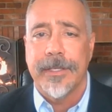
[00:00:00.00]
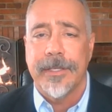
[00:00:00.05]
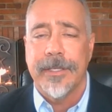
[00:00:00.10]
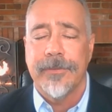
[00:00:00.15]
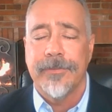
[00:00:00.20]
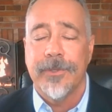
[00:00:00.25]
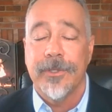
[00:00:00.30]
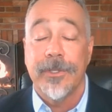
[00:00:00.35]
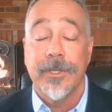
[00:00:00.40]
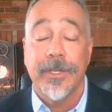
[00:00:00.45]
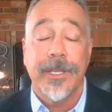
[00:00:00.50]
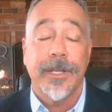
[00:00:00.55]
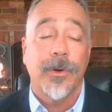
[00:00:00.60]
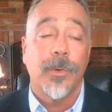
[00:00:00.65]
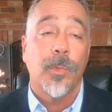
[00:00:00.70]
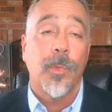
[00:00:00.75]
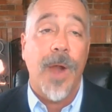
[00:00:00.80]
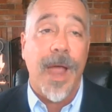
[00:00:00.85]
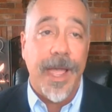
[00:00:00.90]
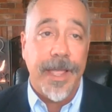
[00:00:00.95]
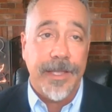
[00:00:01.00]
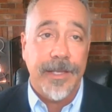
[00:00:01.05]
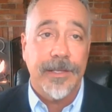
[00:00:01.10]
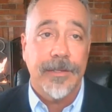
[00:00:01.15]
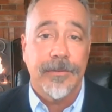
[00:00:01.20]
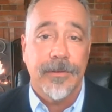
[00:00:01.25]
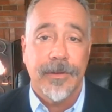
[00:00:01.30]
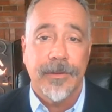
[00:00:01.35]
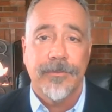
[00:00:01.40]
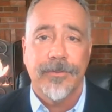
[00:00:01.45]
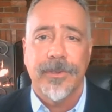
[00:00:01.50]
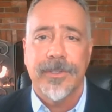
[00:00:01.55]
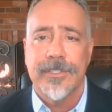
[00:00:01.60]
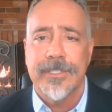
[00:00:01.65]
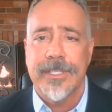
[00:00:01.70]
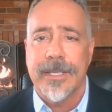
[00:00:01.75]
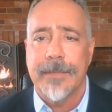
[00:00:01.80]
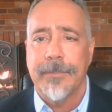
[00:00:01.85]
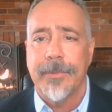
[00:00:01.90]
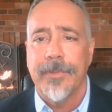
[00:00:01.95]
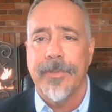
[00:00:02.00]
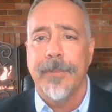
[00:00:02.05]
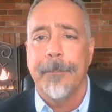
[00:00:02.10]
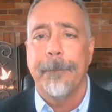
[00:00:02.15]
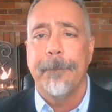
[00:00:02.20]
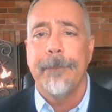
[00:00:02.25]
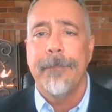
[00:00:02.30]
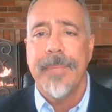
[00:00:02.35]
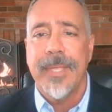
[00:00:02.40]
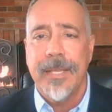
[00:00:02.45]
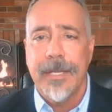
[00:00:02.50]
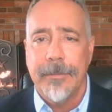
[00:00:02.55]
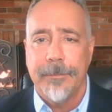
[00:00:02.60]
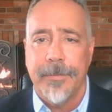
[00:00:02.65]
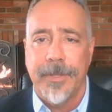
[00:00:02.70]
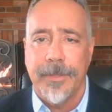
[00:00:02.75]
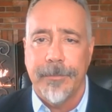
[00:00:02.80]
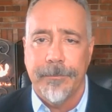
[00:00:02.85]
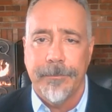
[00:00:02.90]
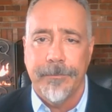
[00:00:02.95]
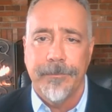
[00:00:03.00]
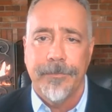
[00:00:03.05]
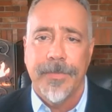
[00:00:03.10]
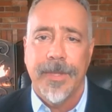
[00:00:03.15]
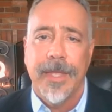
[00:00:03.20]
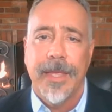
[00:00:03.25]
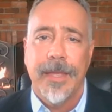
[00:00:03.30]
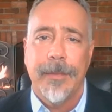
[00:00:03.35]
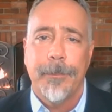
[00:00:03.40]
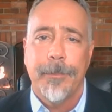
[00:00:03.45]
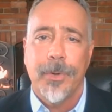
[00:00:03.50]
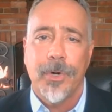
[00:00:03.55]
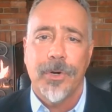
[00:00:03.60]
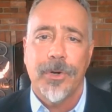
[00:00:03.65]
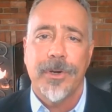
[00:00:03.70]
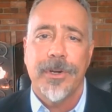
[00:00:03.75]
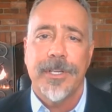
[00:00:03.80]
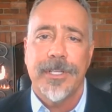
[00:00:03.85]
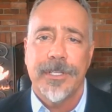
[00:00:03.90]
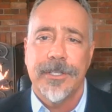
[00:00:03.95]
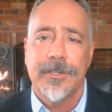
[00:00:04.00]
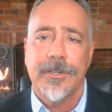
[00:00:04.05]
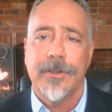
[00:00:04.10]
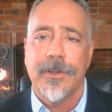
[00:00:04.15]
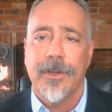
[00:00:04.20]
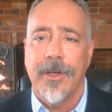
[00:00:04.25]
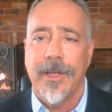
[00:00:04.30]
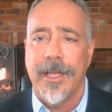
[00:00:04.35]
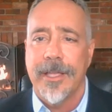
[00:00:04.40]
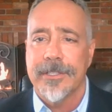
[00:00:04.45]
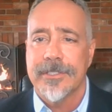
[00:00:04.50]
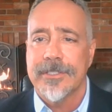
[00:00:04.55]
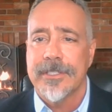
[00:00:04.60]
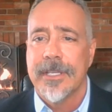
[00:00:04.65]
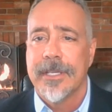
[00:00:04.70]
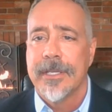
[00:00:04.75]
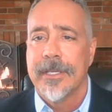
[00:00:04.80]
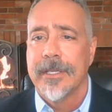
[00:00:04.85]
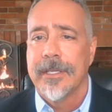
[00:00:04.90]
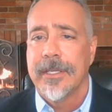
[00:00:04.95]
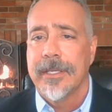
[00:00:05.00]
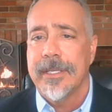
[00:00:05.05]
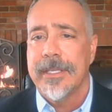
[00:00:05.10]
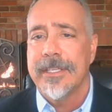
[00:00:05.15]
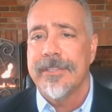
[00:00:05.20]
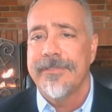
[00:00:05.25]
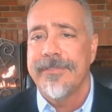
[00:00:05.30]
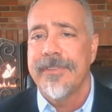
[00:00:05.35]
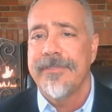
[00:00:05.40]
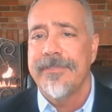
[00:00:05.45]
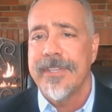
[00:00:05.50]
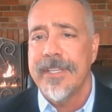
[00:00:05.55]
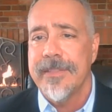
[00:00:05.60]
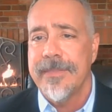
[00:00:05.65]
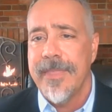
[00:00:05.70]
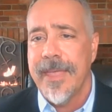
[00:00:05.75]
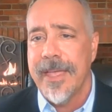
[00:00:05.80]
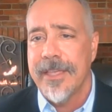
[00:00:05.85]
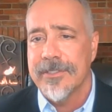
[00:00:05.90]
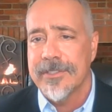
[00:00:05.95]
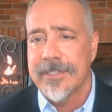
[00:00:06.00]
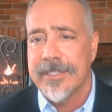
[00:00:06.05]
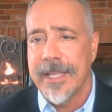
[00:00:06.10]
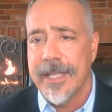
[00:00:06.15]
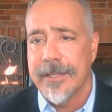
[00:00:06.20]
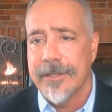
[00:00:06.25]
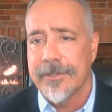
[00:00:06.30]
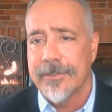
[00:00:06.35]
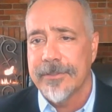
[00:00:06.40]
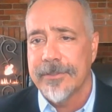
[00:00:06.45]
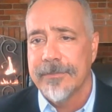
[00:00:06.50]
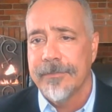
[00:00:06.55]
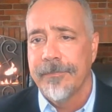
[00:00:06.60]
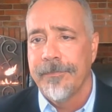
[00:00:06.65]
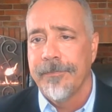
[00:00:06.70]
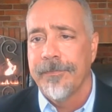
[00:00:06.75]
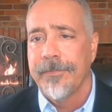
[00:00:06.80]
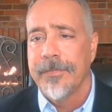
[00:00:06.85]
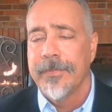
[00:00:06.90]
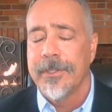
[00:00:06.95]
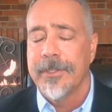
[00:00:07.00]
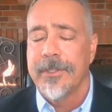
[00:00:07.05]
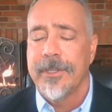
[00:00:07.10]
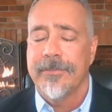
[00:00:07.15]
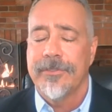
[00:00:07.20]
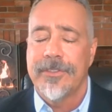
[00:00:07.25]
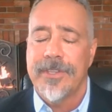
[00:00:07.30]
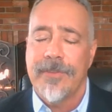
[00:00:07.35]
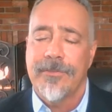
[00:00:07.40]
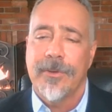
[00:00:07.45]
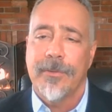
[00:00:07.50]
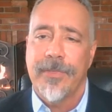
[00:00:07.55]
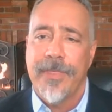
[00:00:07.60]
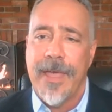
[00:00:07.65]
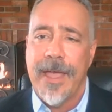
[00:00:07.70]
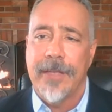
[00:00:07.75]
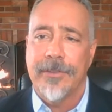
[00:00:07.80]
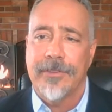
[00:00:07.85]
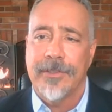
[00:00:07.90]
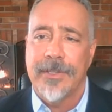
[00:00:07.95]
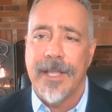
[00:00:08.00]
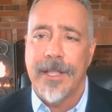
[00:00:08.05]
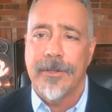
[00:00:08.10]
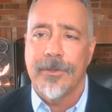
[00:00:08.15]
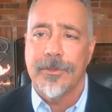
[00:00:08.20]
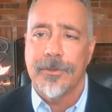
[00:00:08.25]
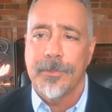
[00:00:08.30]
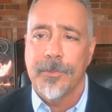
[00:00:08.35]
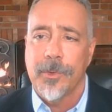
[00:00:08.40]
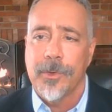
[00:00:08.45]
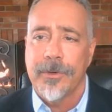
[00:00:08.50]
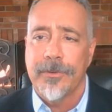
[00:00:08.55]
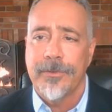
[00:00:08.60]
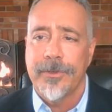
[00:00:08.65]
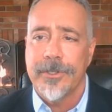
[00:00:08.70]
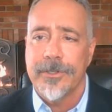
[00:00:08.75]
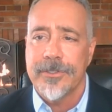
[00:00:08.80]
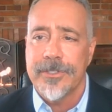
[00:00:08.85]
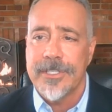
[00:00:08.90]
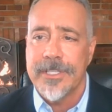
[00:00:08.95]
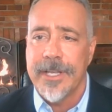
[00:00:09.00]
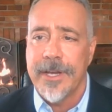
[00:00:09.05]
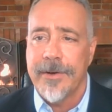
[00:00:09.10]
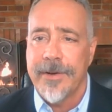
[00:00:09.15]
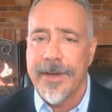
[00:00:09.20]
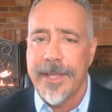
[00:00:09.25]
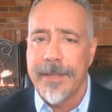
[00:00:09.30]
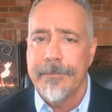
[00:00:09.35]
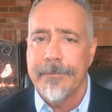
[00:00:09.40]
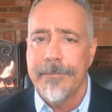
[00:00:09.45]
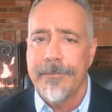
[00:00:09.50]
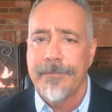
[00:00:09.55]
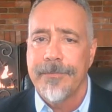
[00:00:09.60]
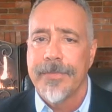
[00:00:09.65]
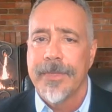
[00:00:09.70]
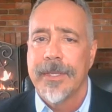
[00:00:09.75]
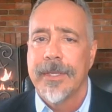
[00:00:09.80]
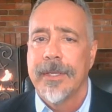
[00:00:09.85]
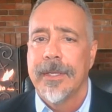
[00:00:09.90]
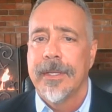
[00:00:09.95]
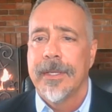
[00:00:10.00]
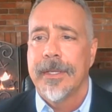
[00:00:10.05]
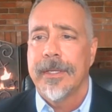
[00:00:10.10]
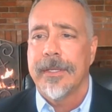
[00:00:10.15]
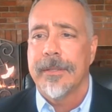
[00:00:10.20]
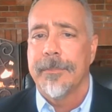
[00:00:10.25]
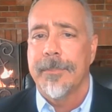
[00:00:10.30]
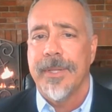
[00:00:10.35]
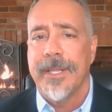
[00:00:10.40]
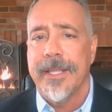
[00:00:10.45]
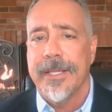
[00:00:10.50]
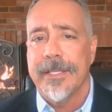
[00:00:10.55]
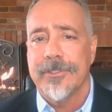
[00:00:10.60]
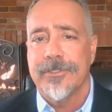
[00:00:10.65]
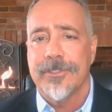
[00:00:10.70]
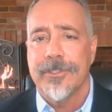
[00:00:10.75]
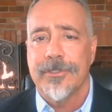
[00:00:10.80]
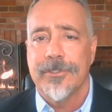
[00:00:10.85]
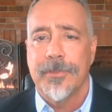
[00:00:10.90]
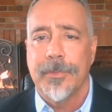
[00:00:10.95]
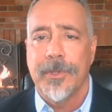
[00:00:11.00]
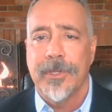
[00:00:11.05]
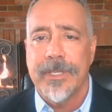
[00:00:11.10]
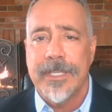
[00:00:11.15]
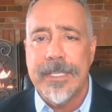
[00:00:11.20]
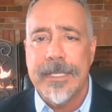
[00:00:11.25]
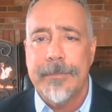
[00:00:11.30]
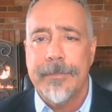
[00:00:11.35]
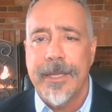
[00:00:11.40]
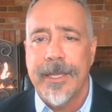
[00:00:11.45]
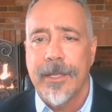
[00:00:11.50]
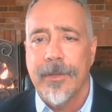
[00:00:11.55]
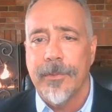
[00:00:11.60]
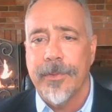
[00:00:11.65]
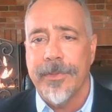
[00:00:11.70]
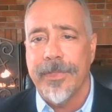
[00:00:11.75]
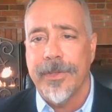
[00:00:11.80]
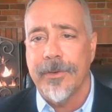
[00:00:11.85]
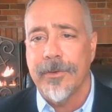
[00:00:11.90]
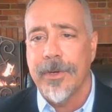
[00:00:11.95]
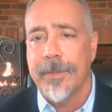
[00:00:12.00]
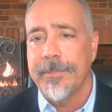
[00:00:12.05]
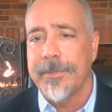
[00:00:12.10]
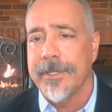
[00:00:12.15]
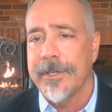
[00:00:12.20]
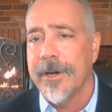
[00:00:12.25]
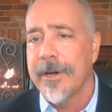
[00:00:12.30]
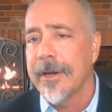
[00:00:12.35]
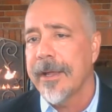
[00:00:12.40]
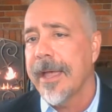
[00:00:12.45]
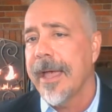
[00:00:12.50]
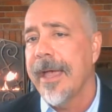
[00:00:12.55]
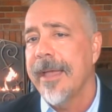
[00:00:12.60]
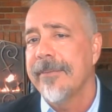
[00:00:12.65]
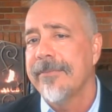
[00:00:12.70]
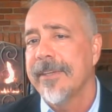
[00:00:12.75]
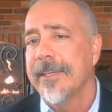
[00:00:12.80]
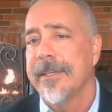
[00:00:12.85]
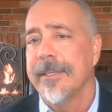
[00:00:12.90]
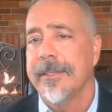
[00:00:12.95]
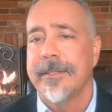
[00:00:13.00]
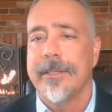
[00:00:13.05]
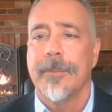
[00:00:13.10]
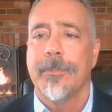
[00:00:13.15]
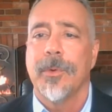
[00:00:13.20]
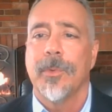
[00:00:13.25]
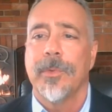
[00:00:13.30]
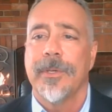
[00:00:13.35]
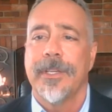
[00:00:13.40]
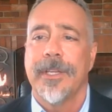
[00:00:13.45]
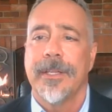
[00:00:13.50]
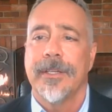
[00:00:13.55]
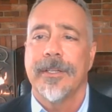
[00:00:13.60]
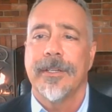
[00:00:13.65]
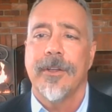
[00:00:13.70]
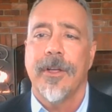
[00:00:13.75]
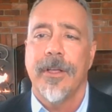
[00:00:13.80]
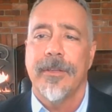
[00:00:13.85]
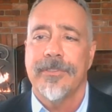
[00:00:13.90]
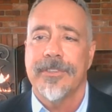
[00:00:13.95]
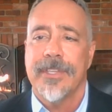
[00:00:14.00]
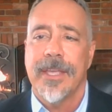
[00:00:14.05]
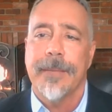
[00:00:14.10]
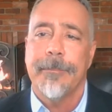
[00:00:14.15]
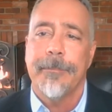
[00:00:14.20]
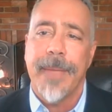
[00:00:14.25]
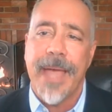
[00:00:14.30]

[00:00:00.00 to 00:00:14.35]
If you look at Orion, for example, the minimum per year cost is $15,000. You'll have several $1,000s more for your CRM, compliant searchable email with encrypted archiving and double redundant offsite